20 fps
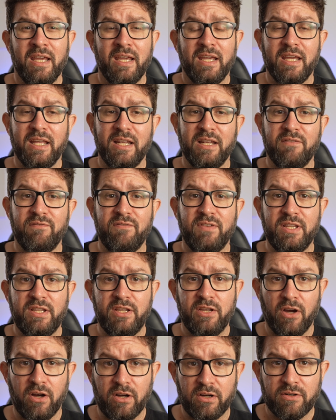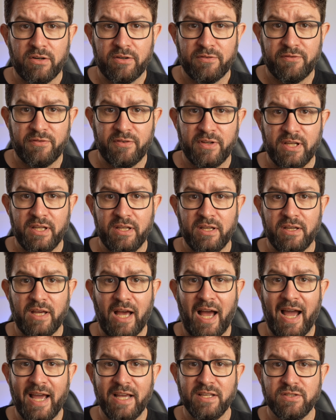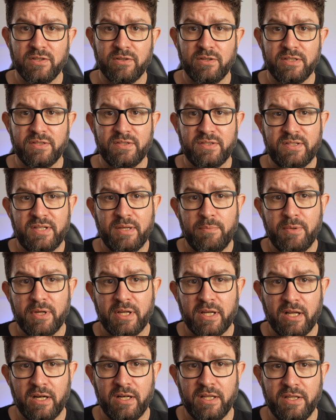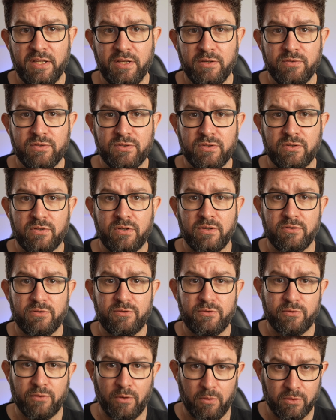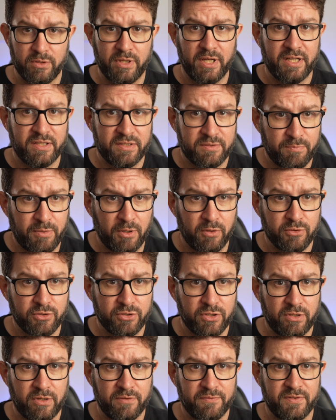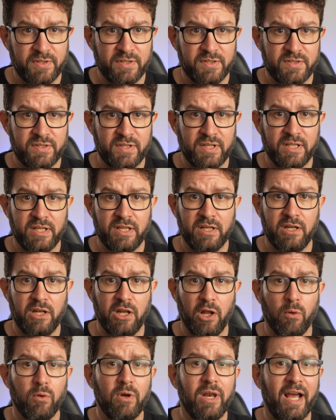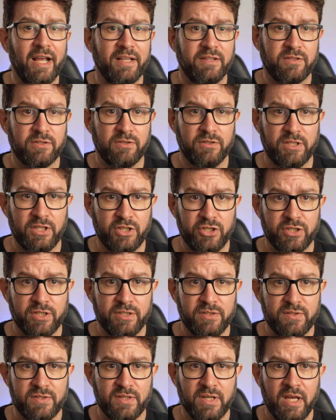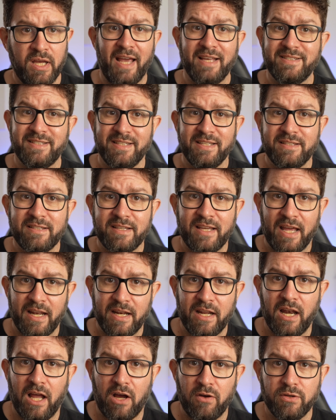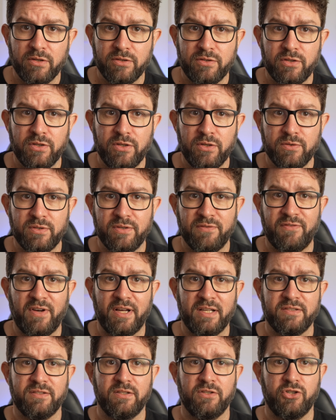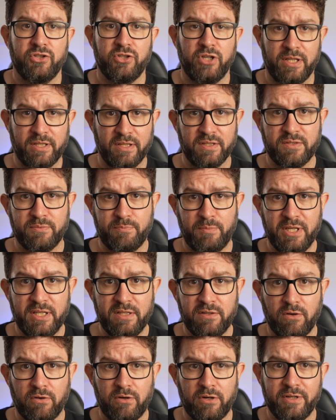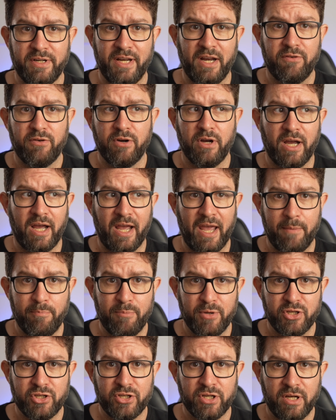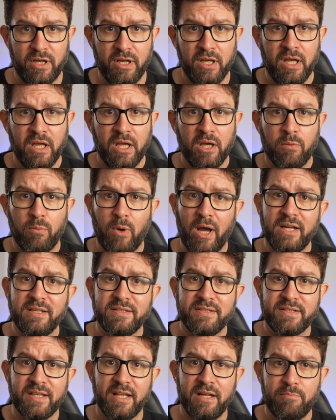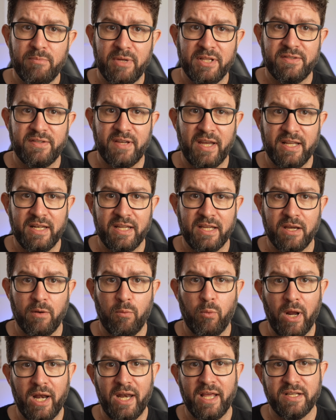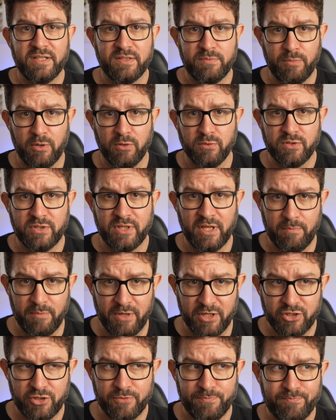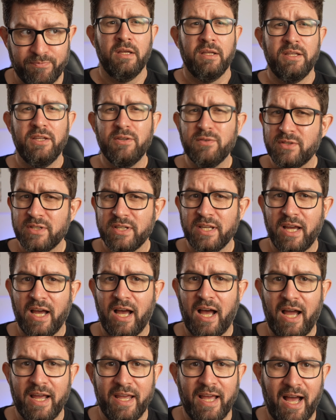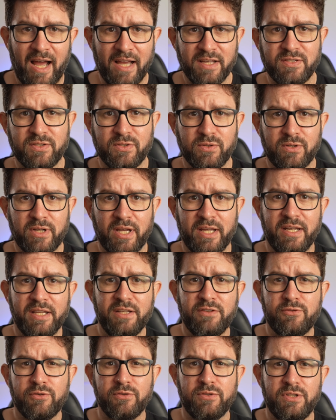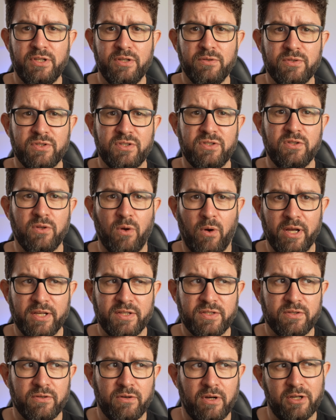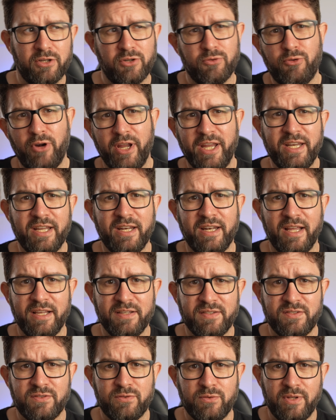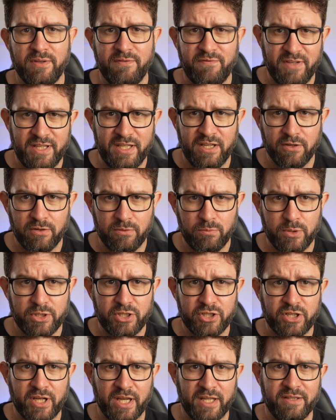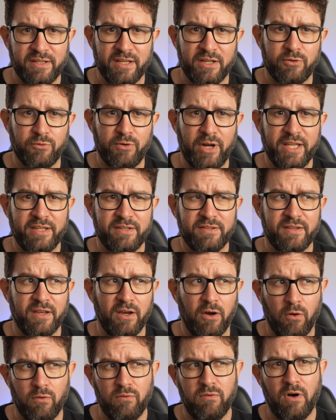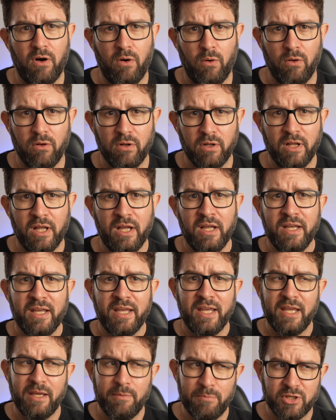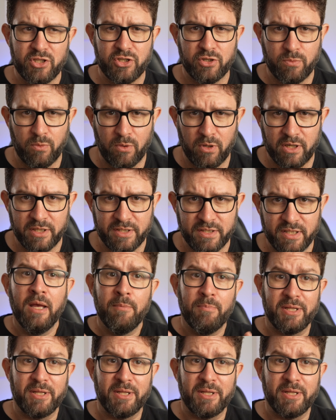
In videography, ISO is typically used to control the exposure of the scene in low light conditions, as it can allow you to use a faster shutter speed or narrower aperture while still maintaining a well-exposed image. Using a high ISO can introduce noise or graininess to the video, which can degrade the overall image quality.